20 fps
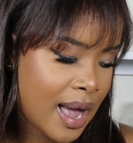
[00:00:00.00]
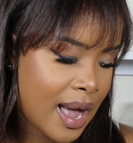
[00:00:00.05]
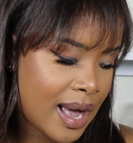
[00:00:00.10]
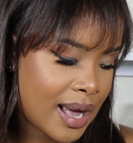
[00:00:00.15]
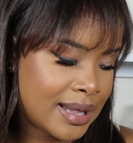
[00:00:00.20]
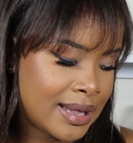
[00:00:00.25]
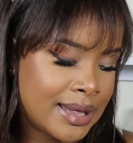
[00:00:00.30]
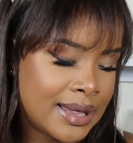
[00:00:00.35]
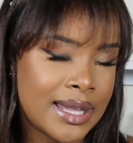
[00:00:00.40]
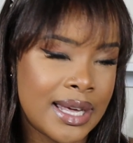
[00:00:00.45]

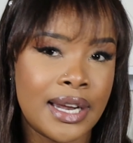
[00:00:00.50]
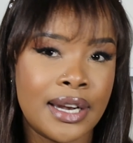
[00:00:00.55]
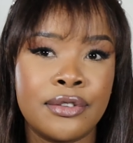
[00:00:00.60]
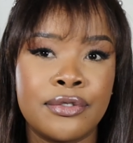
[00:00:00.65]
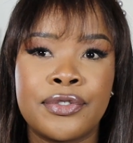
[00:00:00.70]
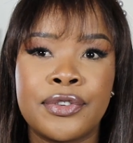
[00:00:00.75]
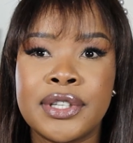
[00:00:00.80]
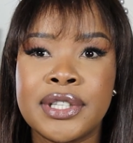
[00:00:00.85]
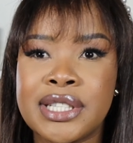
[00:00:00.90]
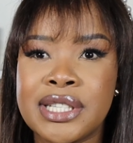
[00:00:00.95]
And then
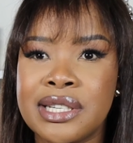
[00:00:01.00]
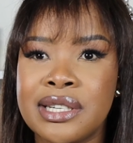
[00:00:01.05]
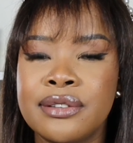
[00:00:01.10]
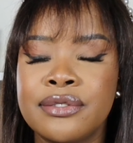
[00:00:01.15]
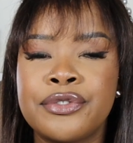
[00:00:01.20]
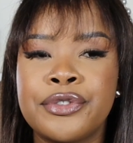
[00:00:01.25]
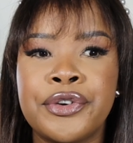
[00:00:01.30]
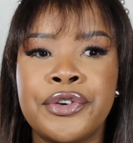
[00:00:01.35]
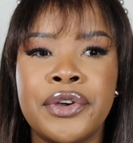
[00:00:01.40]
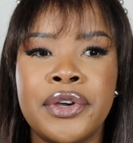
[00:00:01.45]
for
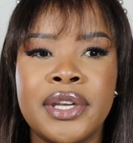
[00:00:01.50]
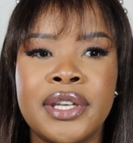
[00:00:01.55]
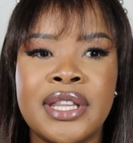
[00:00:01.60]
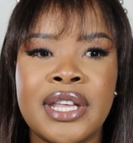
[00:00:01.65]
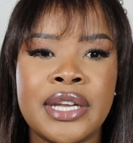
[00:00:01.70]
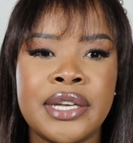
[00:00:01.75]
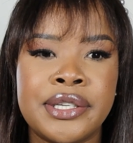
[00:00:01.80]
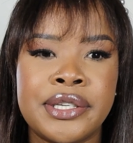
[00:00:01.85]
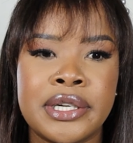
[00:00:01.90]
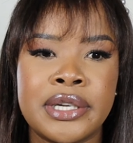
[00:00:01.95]
delivery,
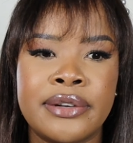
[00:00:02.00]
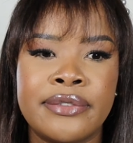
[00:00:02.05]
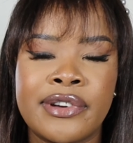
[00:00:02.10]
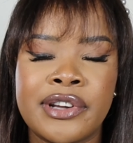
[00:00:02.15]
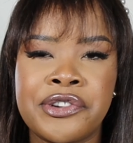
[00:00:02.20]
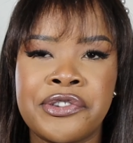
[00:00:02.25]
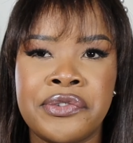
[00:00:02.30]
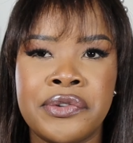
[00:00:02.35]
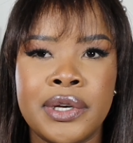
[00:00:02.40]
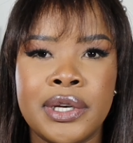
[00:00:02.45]
they
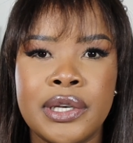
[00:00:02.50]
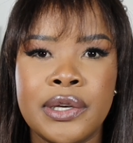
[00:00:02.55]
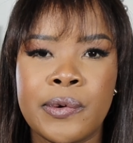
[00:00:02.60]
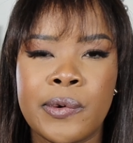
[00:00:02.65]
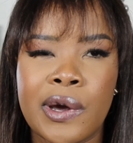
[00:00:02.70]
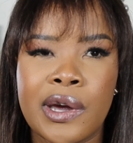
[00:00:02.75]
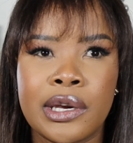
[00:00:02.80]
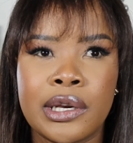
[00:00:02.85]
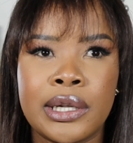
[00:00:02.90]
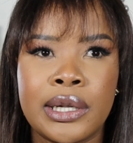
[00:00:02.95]
delivered really
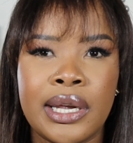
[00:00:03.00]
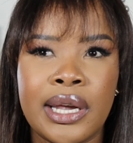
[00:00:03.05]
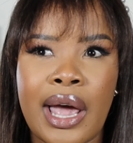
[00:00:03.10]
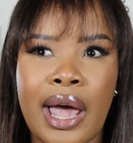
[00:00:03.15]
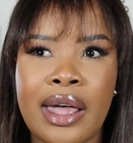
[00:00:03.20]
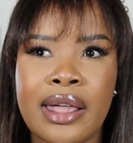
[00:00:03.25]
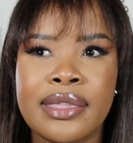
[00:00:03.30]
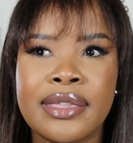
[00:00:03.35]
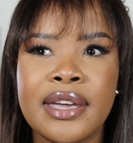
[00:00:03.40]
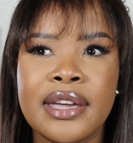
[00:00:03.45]
quickly.
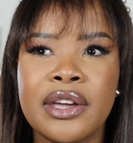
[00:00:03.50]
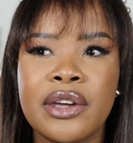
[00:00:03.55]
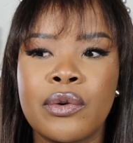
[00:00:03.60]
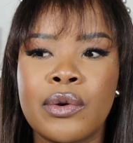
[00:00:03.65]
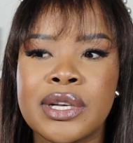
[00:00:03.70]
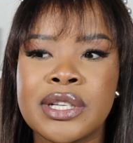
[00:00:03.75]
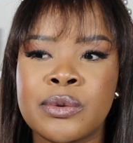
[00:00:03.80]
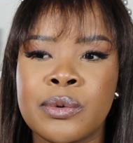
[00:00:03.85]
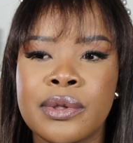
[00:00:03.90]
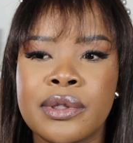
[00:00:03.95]
I think it
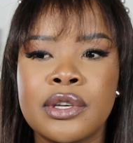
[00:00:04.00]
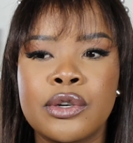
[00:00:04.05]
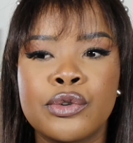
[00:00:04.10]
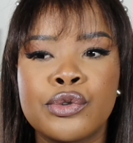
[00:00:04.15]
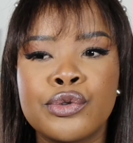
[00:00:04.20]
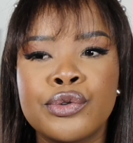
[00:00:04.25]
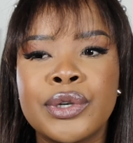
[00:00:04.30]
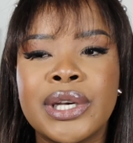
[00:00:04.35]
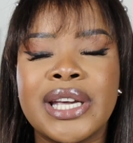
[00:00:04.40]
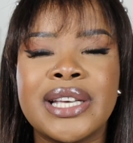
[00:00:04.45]
was within
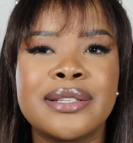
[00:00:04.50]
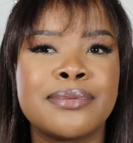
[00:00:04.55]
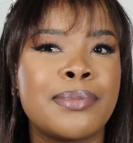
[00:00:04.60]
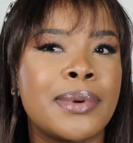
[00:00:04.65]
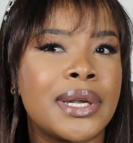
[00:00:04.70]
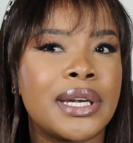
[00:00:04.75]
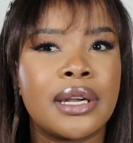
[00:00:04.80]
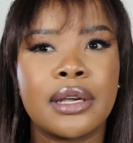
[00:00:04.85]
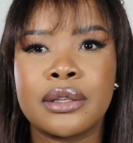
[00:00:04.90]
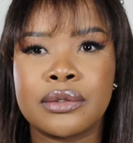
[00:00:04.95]
2 days,
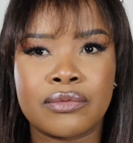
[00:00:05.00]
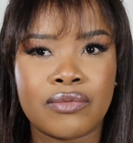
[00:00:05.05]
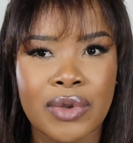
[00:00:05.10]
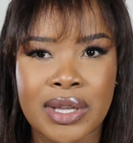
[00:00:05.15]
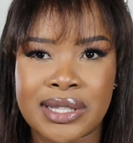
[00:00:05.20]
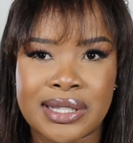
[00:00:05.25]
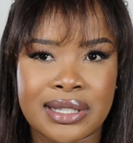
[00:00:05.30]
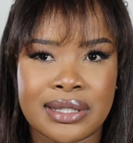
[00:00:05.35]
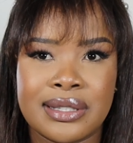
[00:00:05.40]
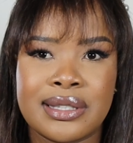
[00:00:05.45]
but
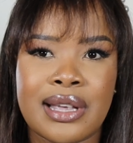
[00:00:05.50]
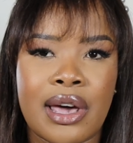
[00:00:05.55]
it's in